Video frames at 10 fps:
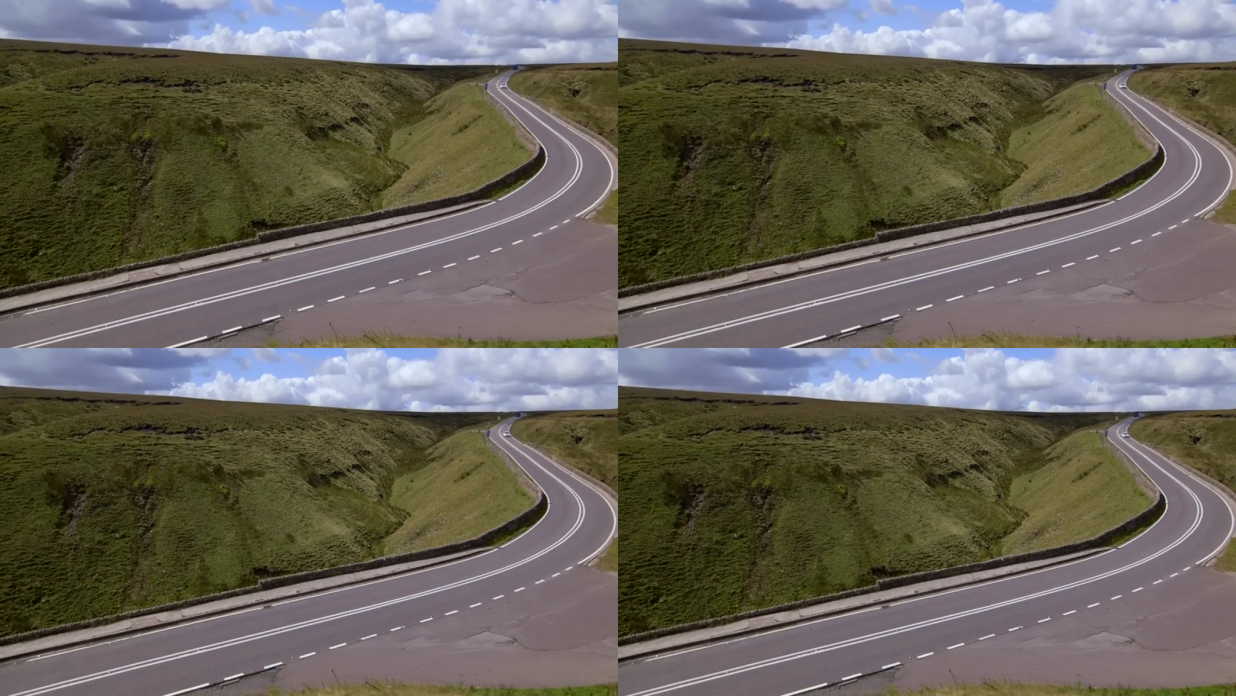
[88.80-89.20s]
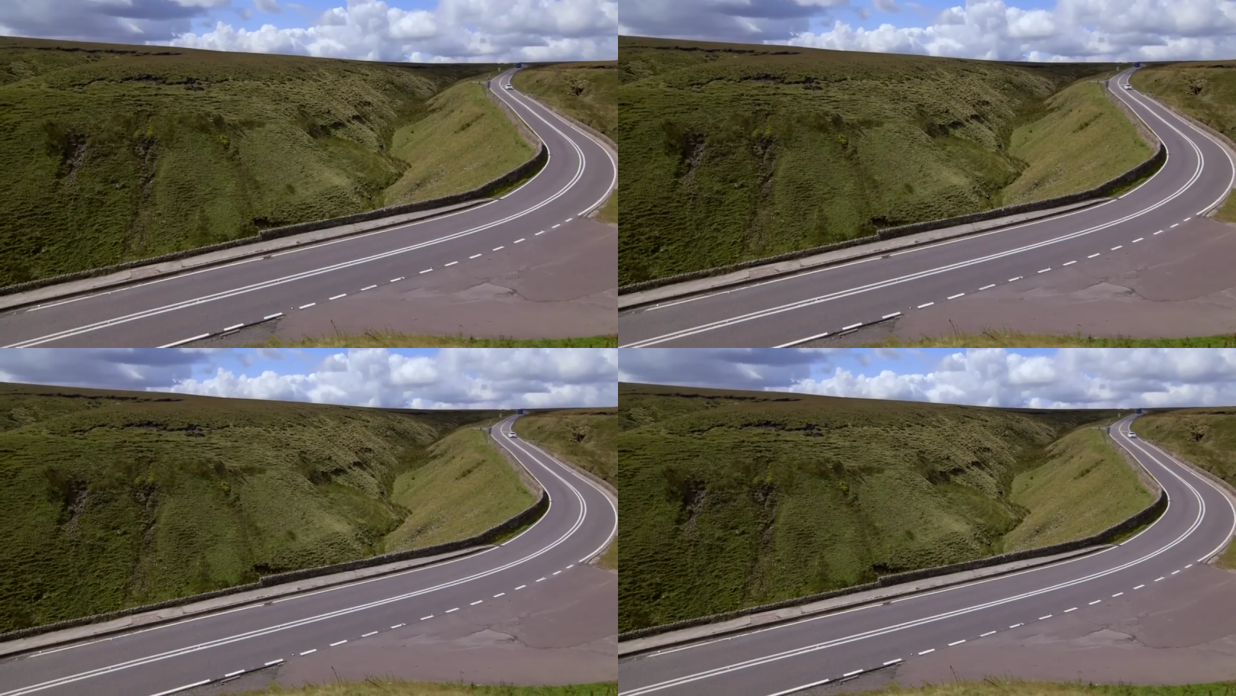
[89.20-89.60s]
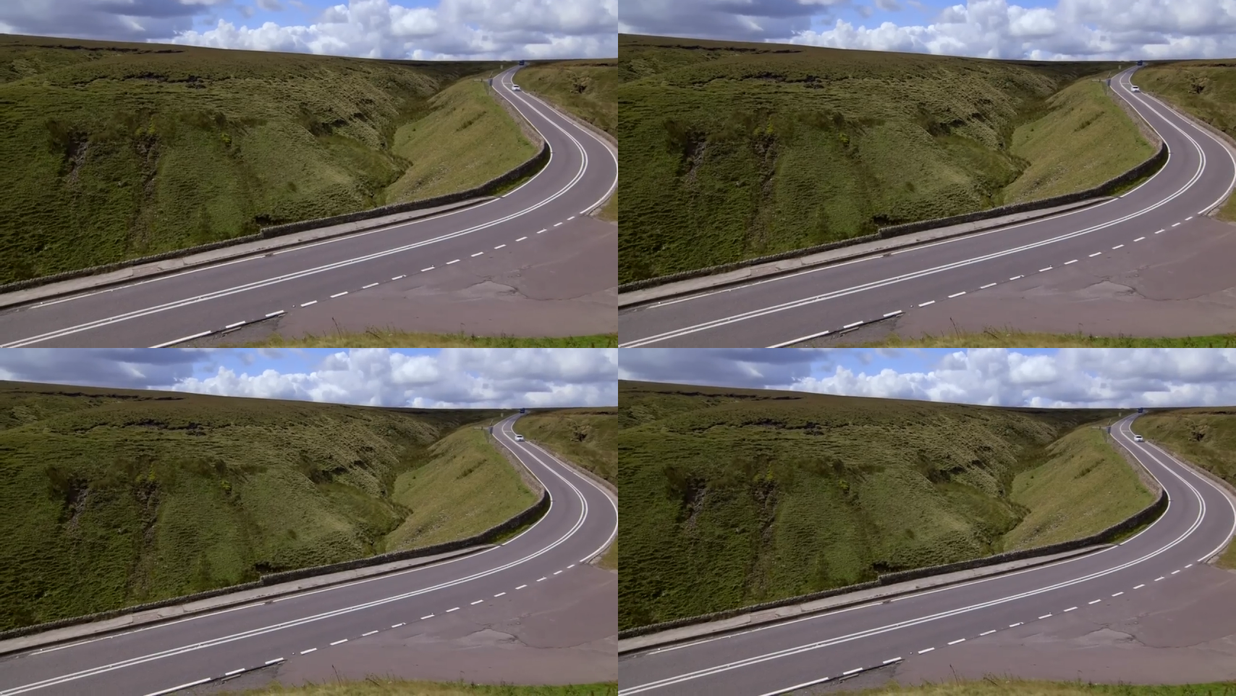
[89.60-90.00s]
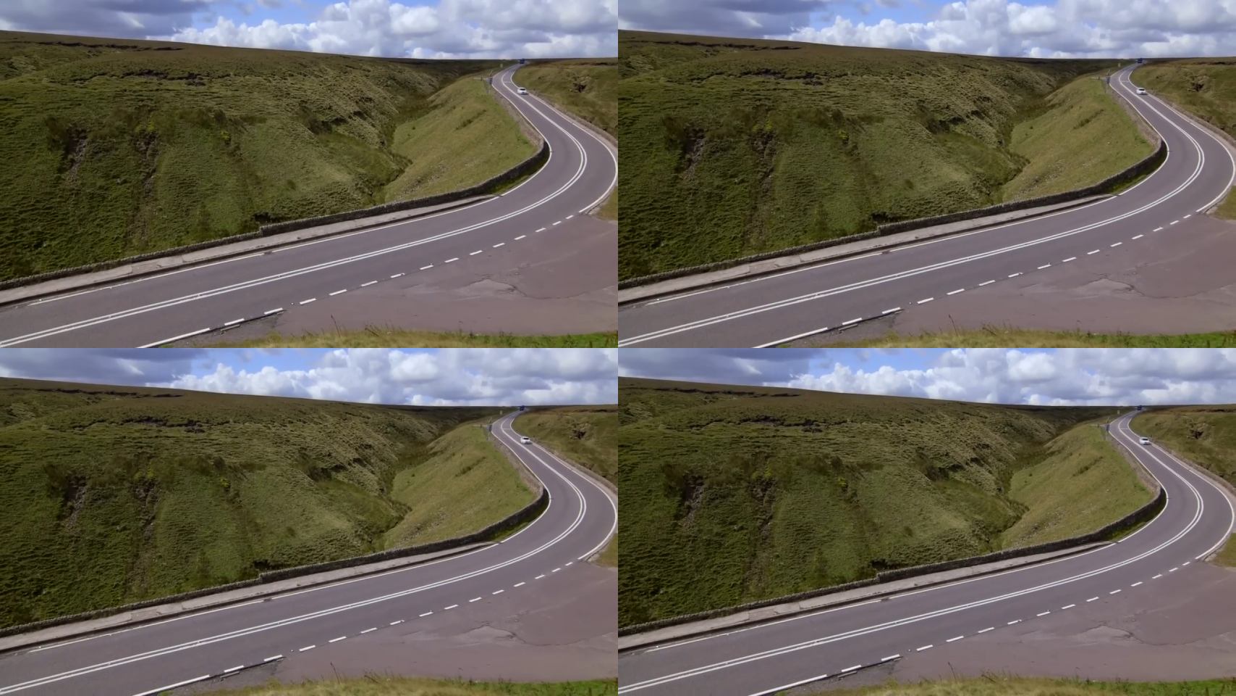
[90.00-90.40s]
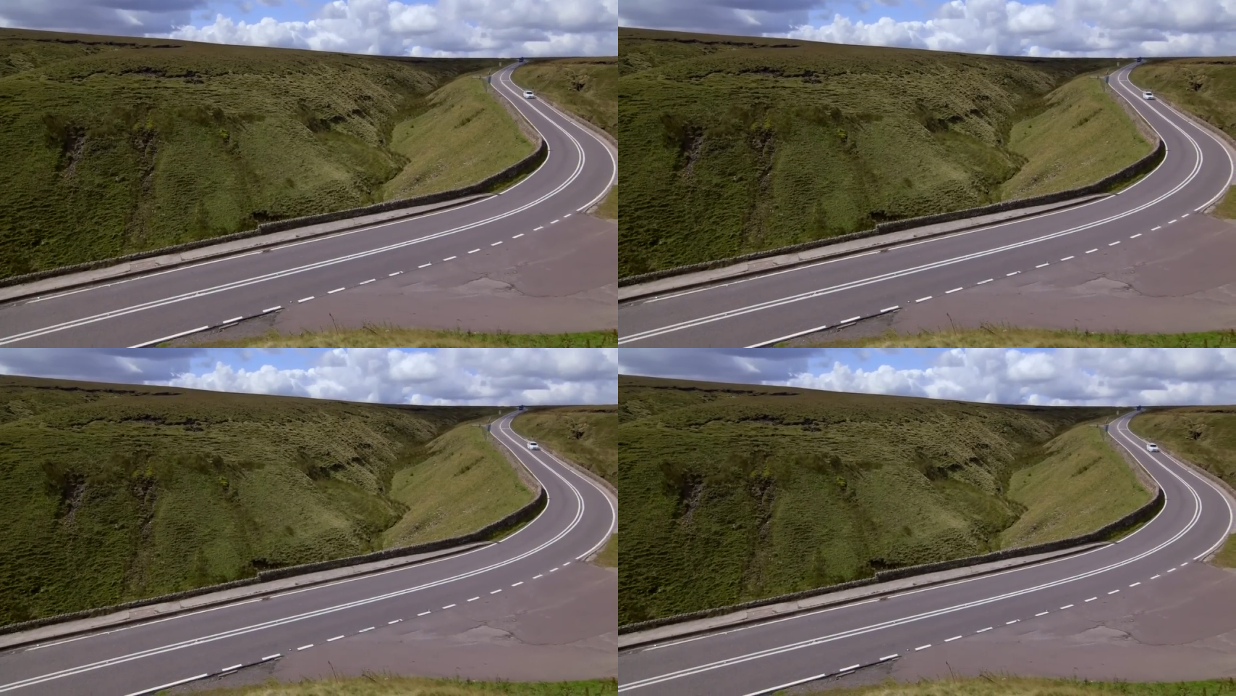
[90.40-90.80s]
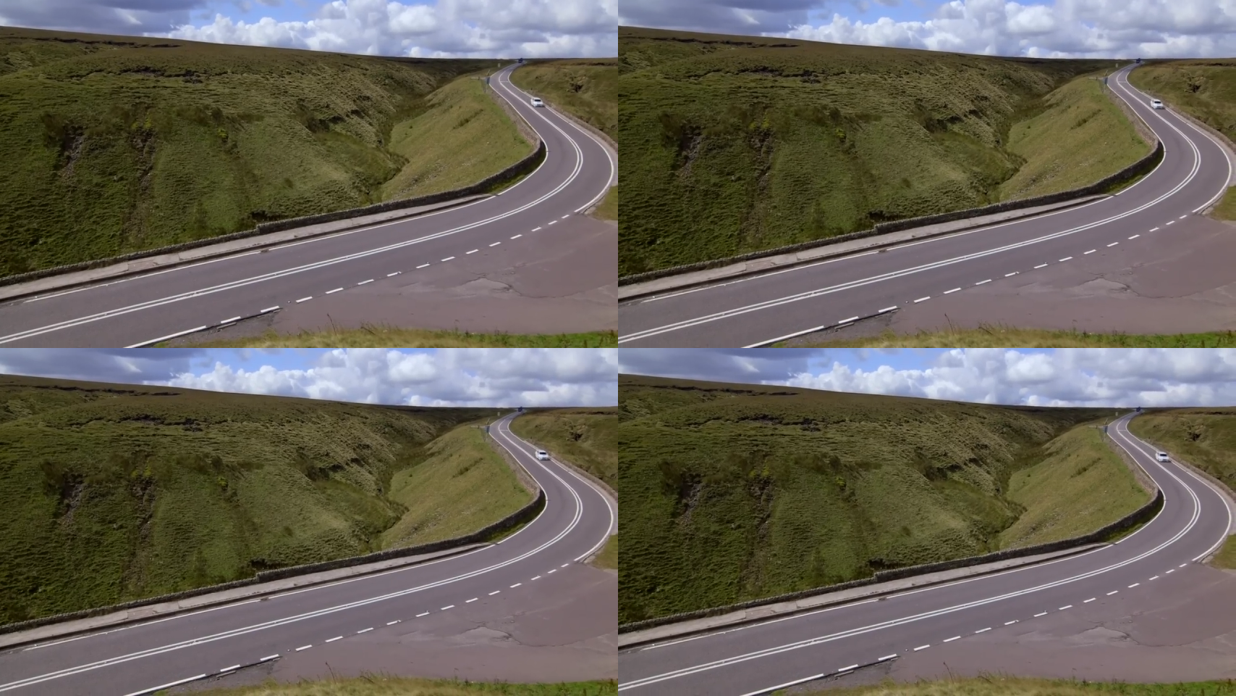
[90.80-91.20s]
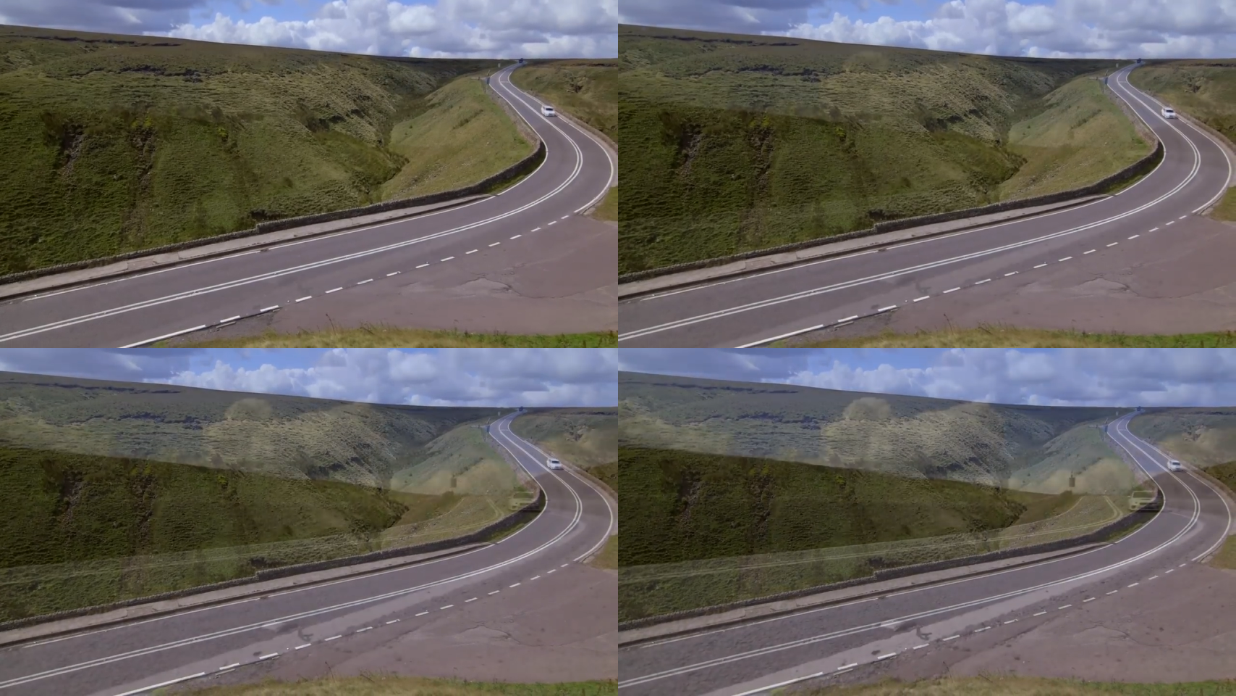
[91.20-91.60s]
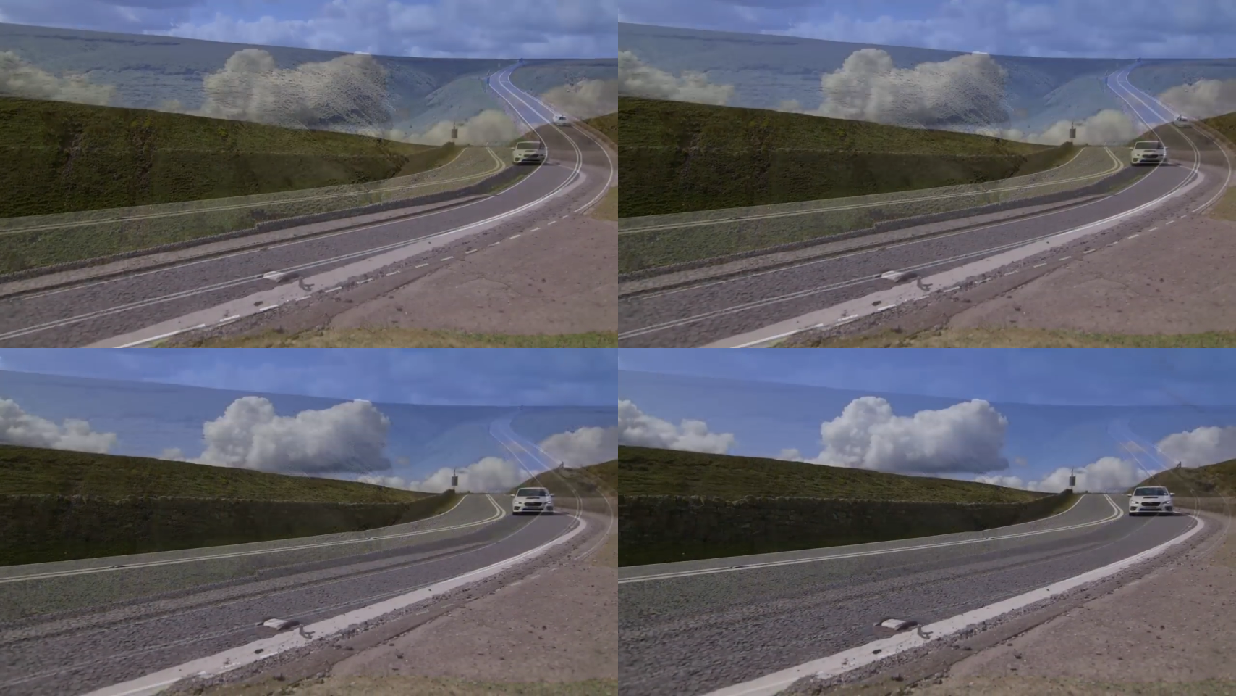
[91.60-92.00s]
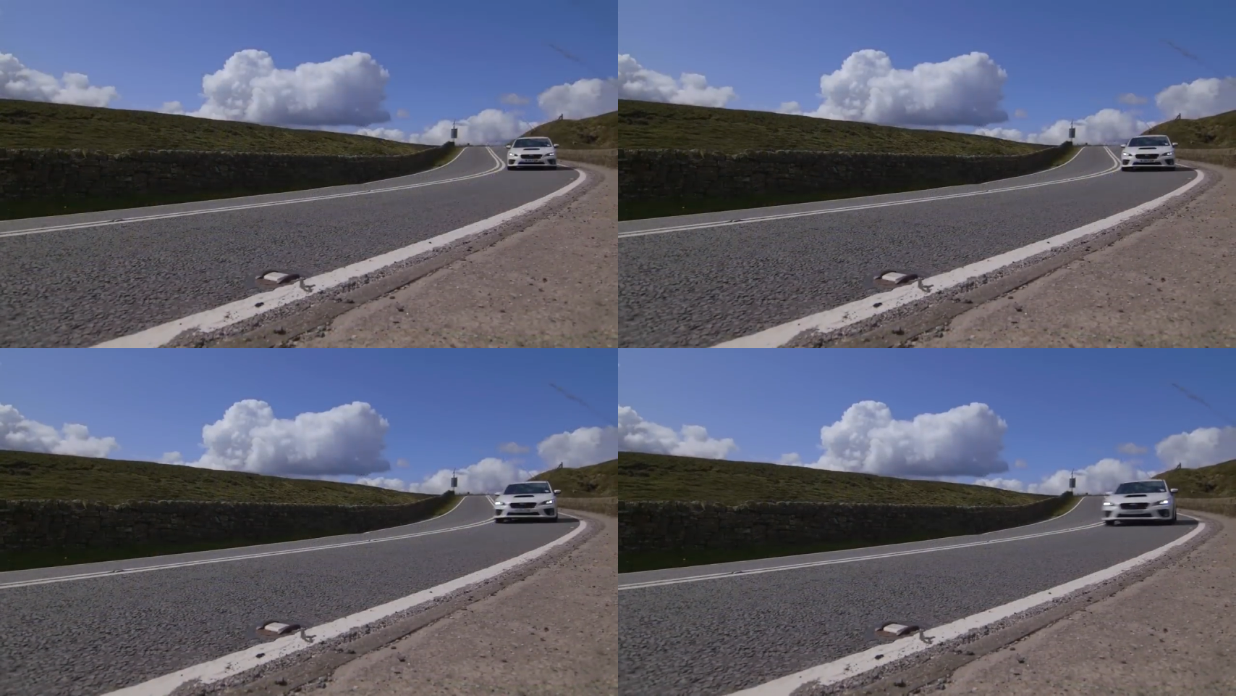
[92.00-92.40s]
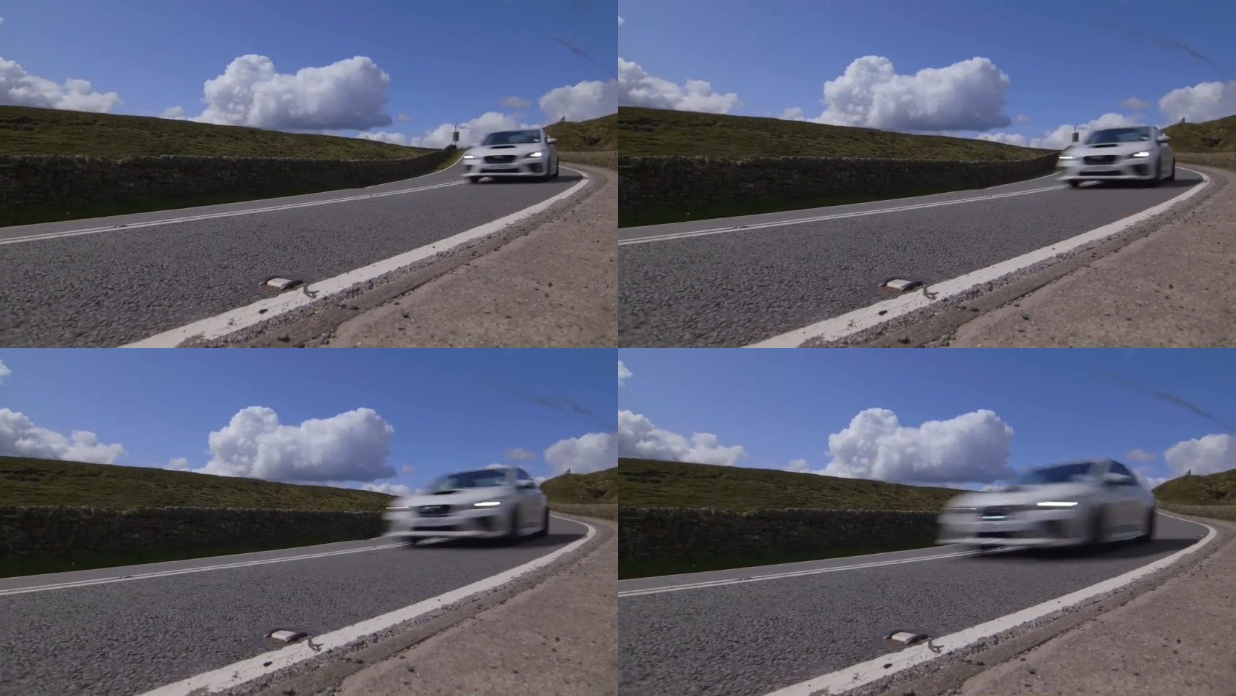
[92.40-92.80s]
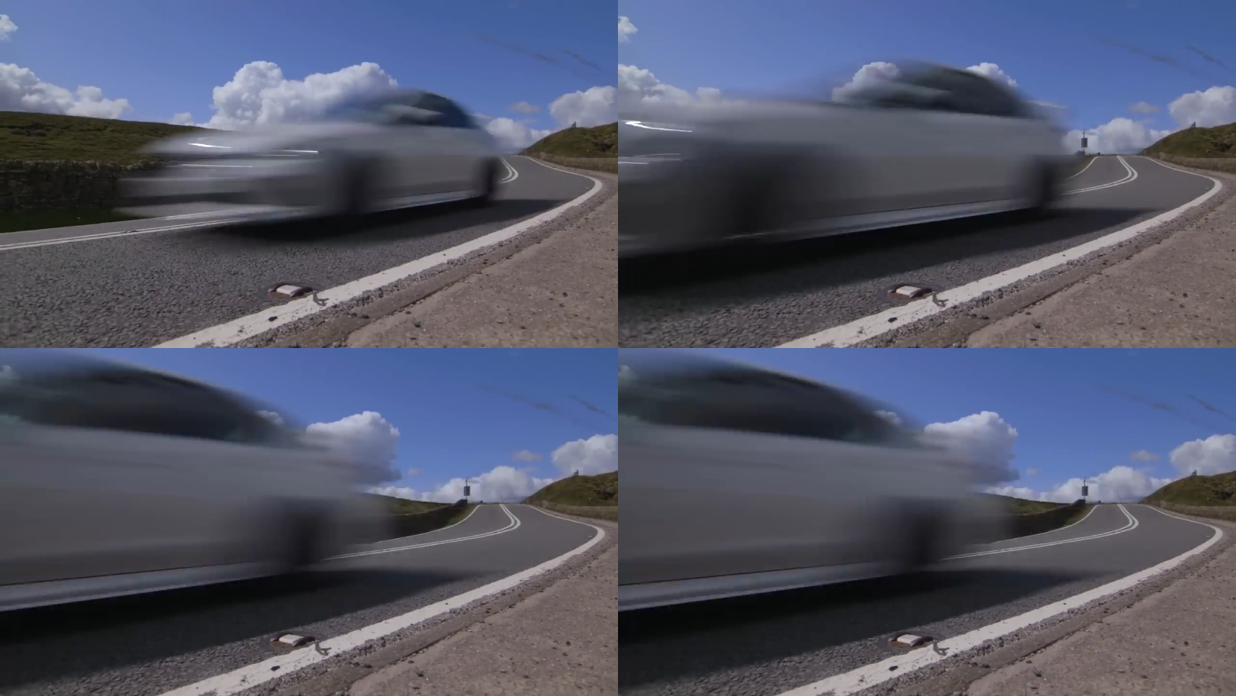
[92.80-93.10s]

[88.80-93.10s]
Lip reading: Nobody's mouth can be seen.